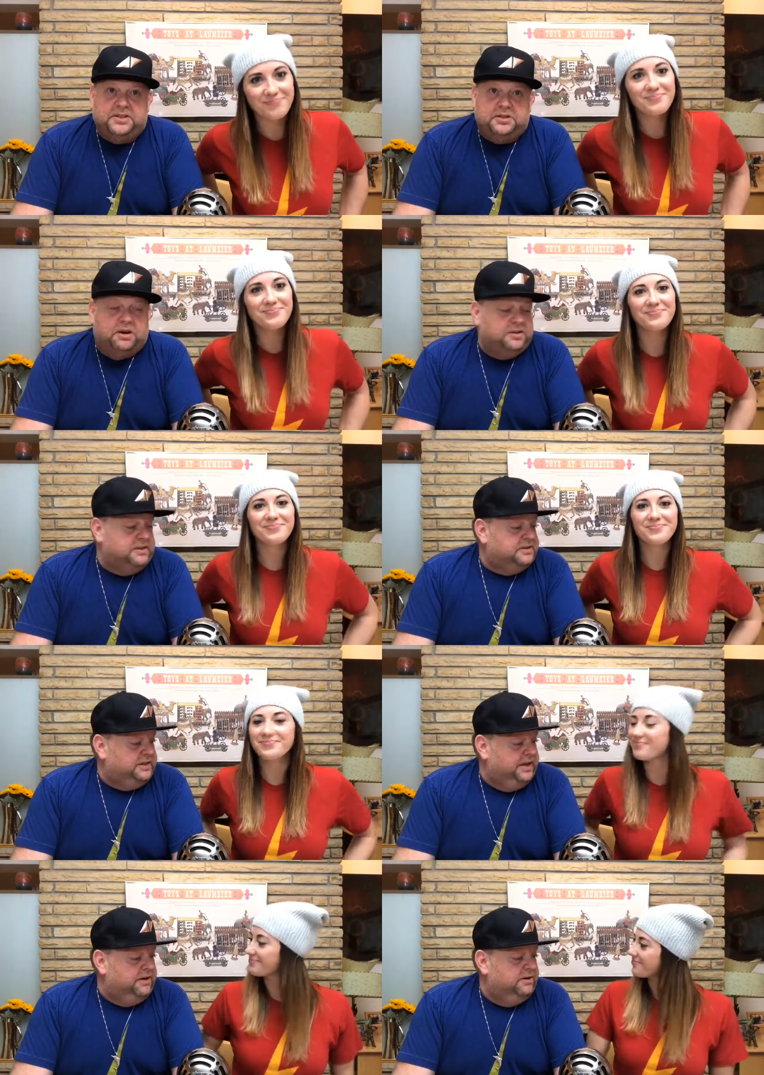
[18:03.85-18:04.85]
Speaker 1: start the
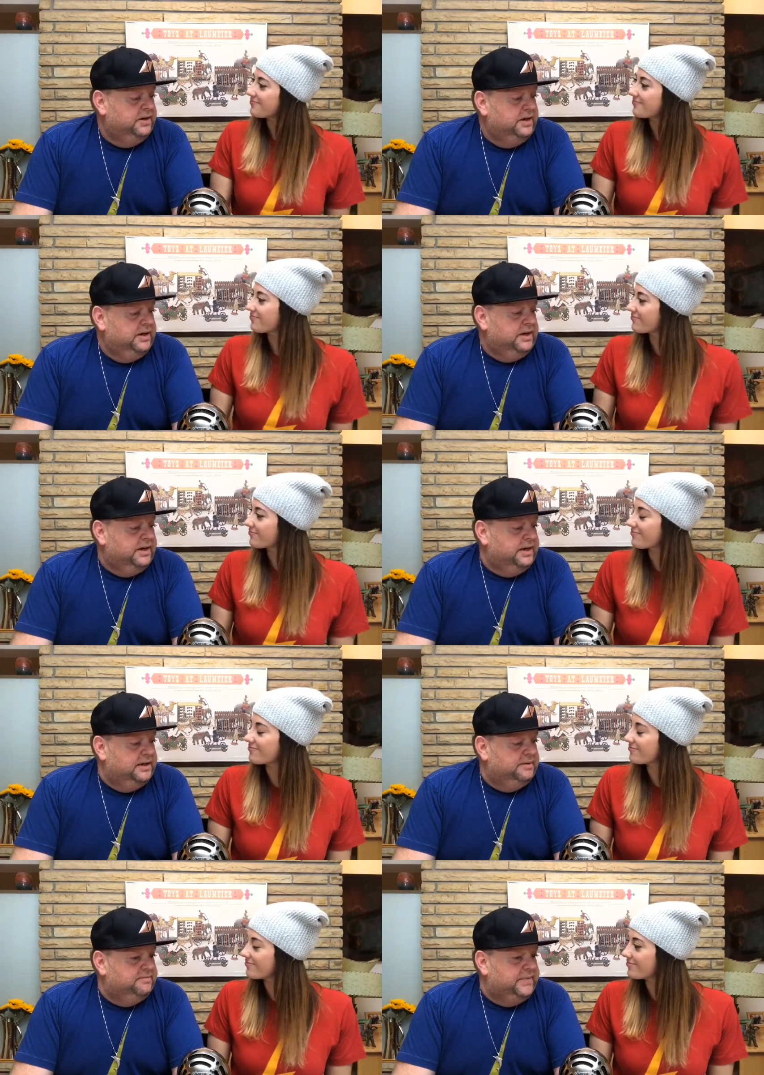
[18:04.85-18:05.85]
sale,
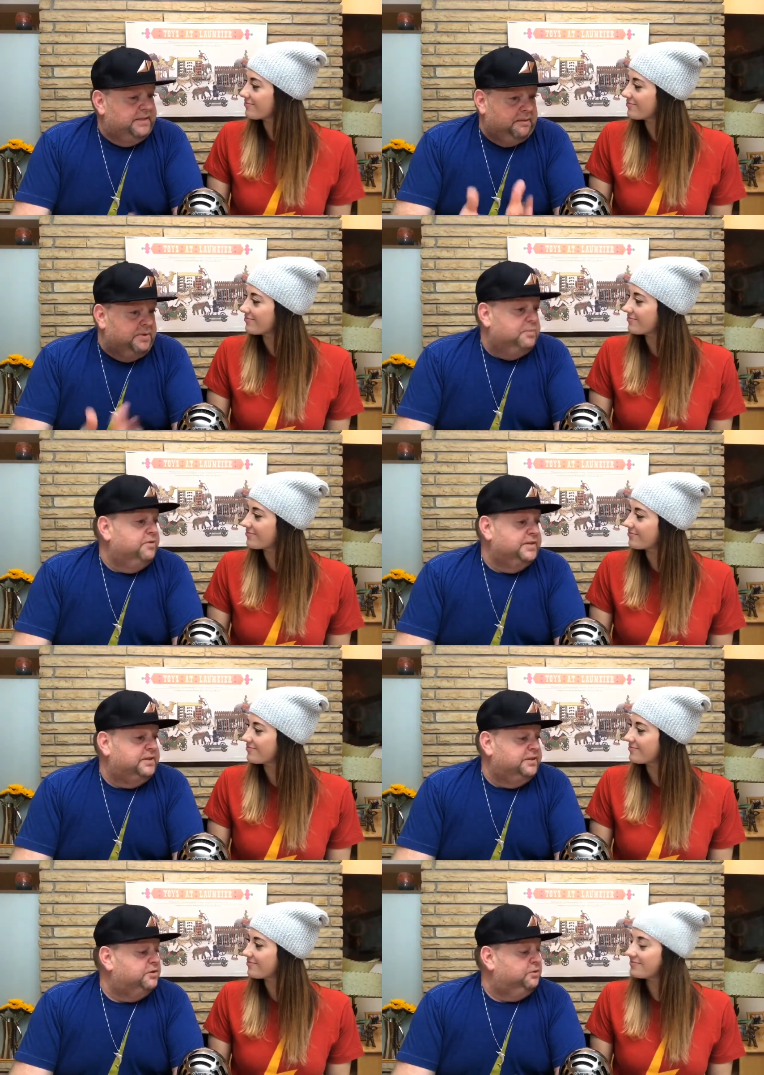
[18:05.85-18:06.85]
um, and then we move
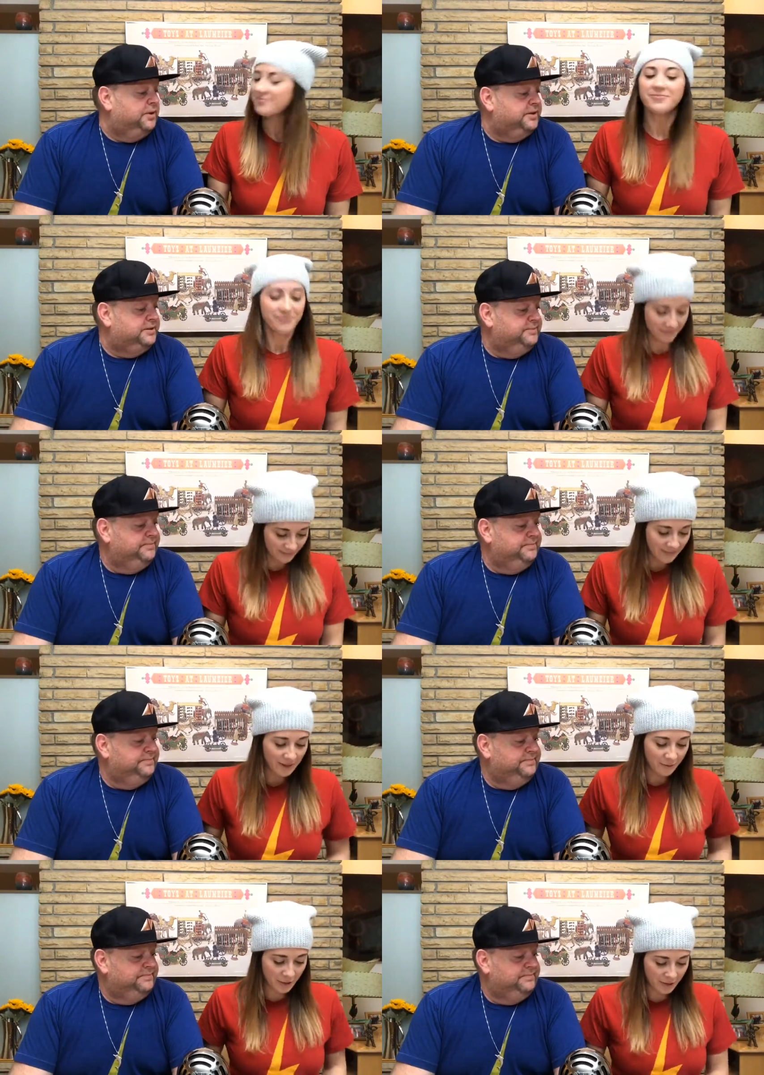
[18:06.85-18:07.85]
into the toys.
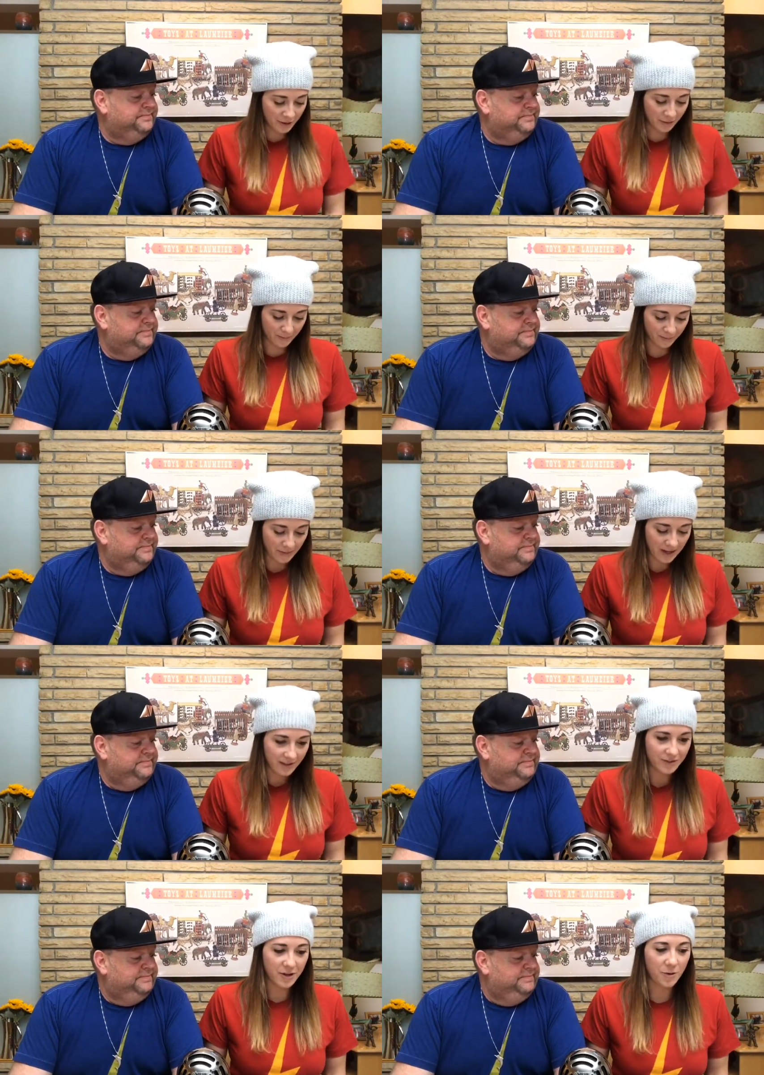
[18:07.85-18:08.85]
Speaker 2: We do.
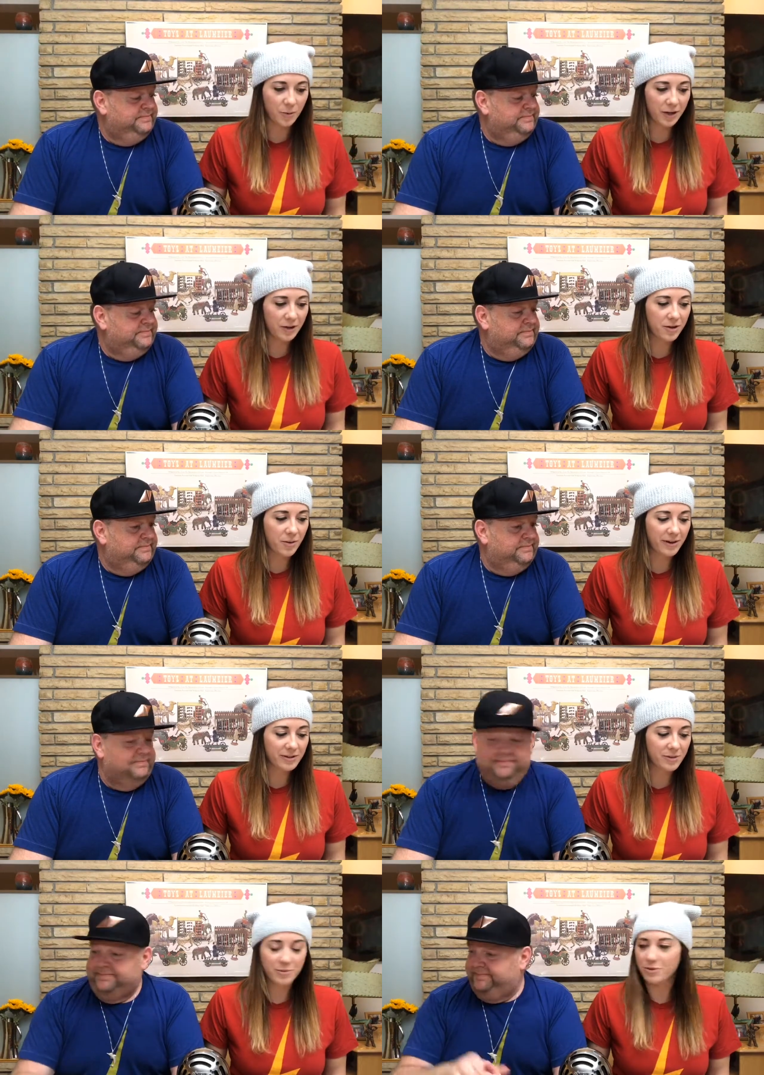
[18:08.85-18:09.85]
So we are
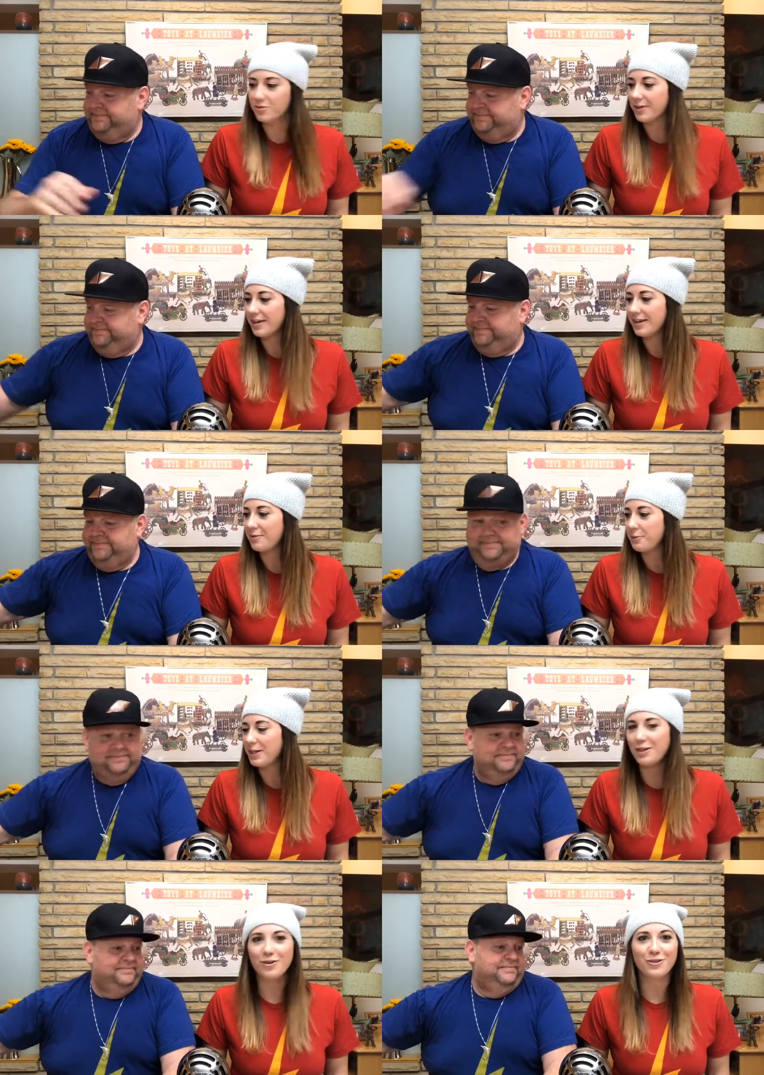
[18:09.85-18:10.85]
going to move in and we
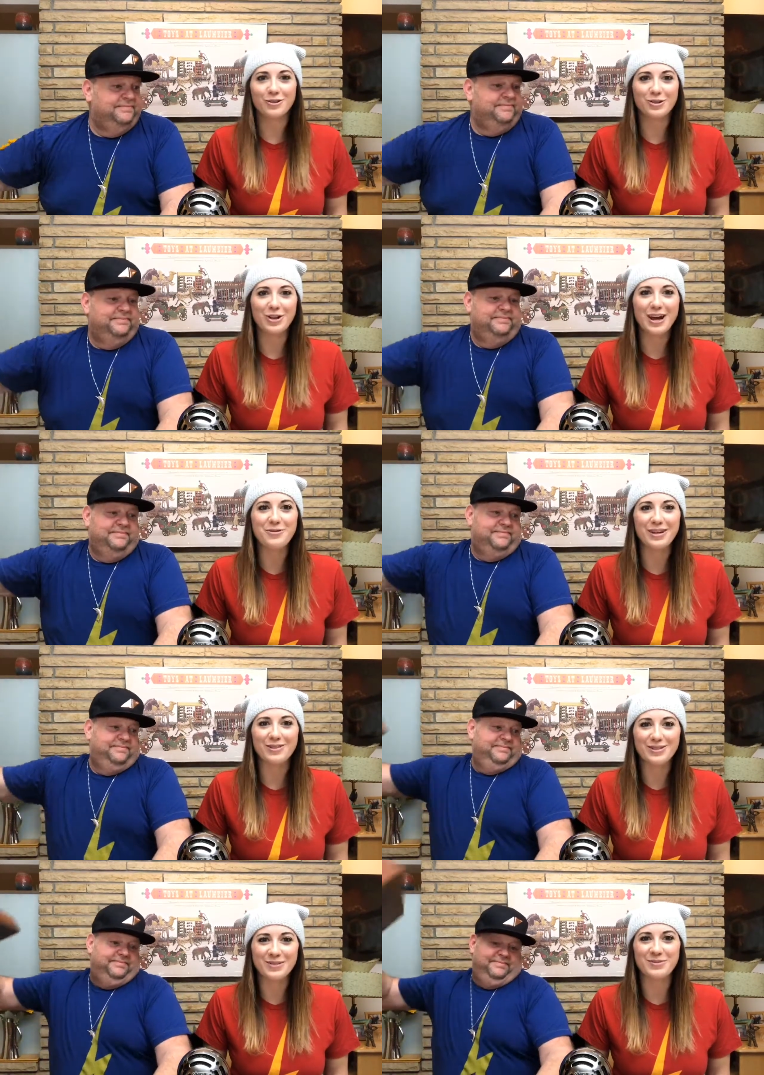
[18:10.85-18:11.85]
need our little tray. We
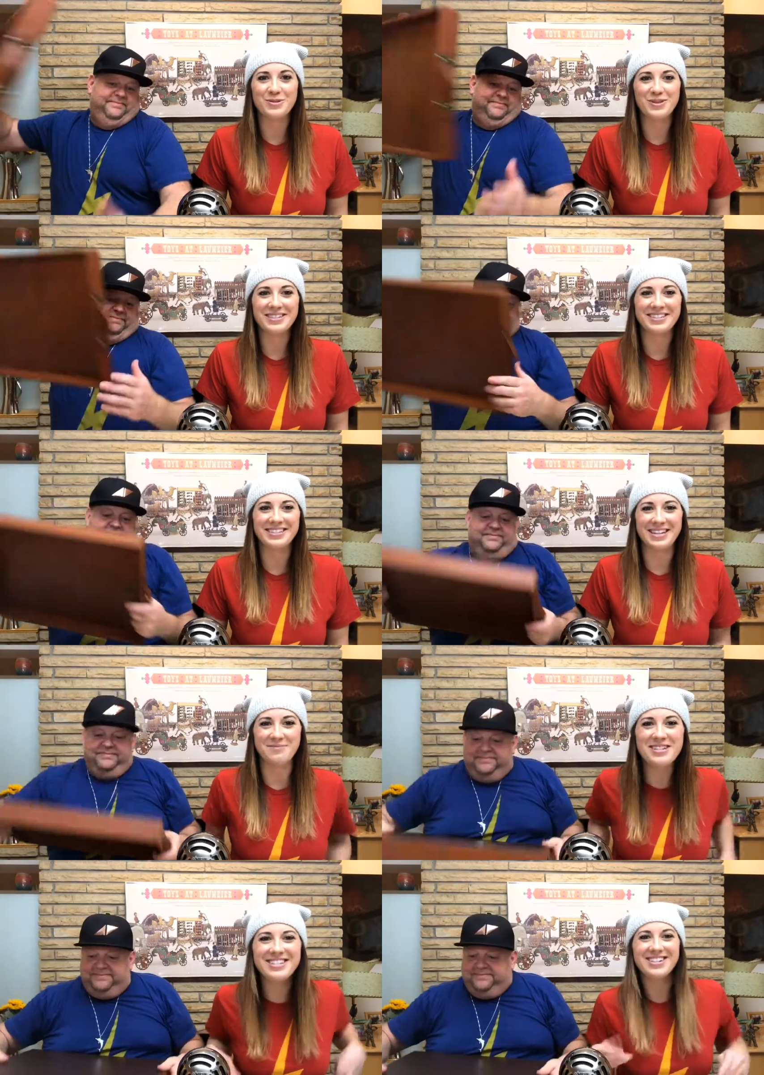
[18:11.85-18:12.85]
have some toys to
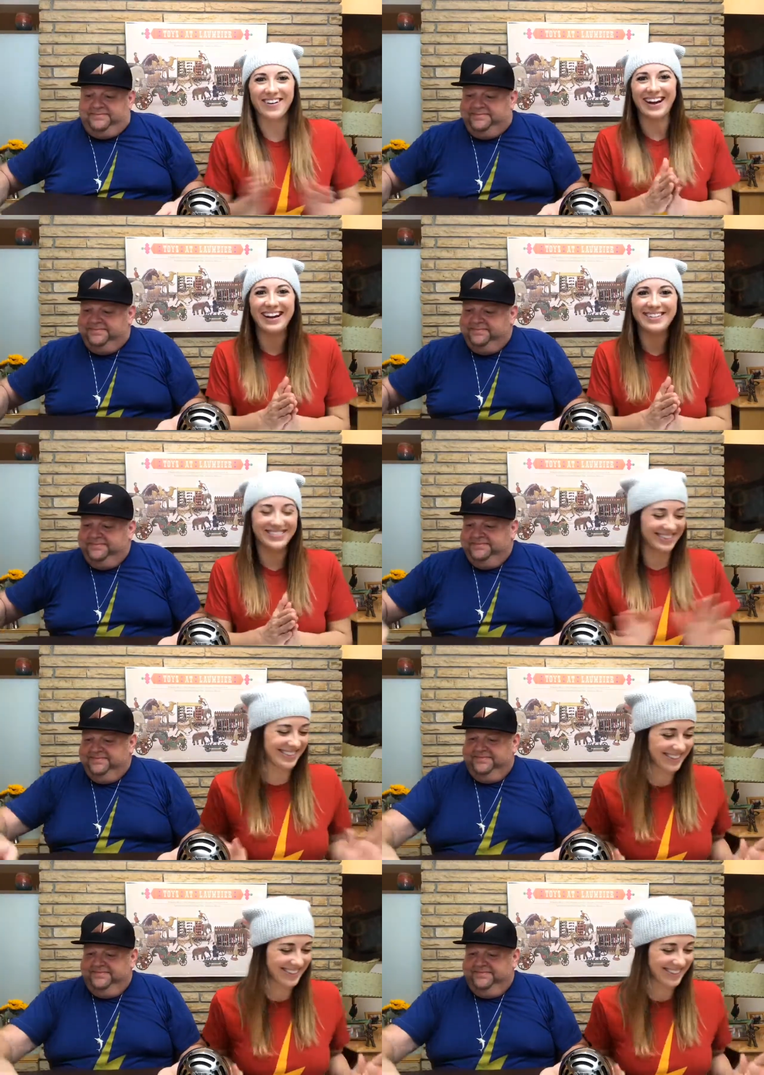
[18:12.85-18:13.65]
demonstrate, which is